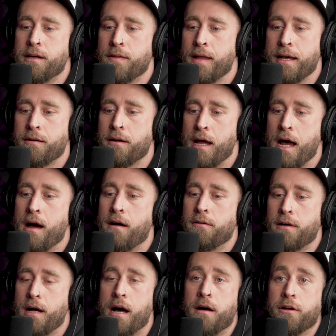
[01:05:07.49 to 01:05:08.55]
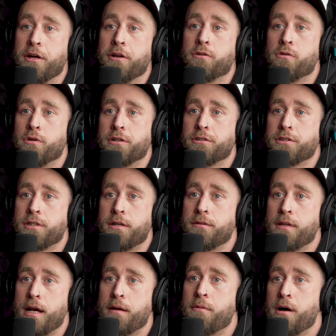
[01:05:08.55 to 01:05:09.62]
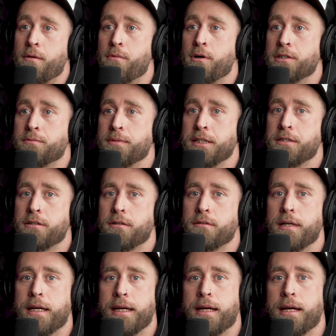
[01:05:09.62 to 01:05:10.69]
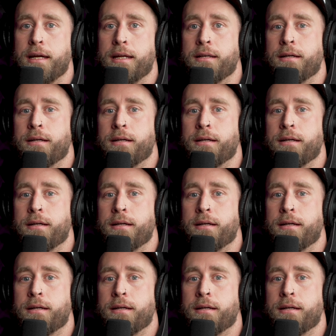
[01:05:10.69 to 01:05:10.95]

like I'll go to Cornerstone like Mom wants me to. And